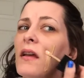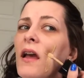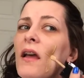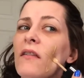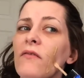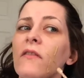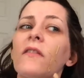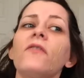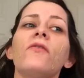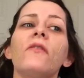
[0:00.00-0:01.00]
It has a
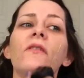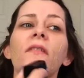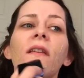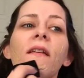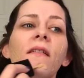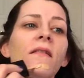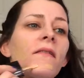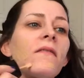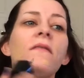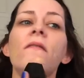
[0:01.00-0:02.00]
really strong scent.
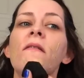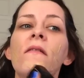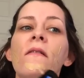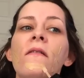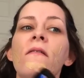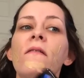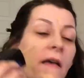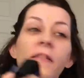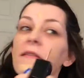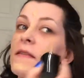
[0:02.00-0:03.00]

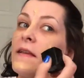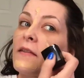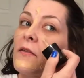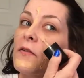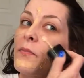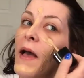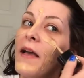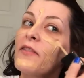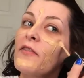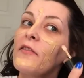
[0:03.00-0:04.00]
And it's like a little
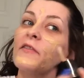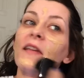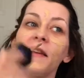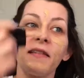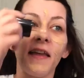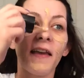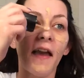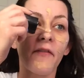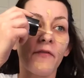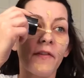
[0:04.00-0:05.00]
spatula thing. Like
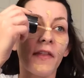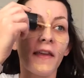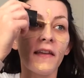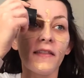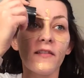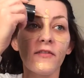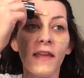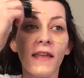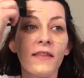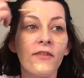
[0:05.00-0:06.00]
I feel like a little
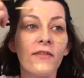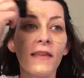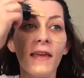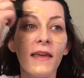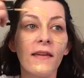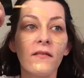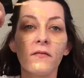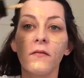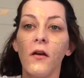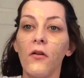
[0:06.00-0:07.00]
kid using it.
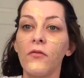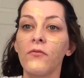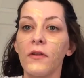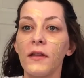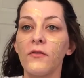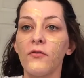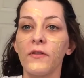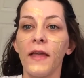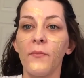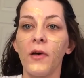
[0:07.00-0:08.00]
Oh,
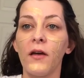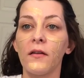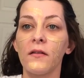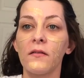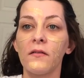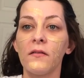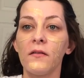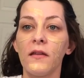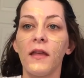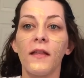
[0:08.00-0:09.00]
ignore that pug.
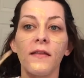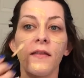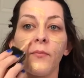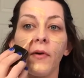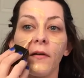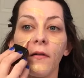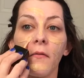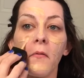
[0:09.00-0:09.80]
Yeah, that's the pug.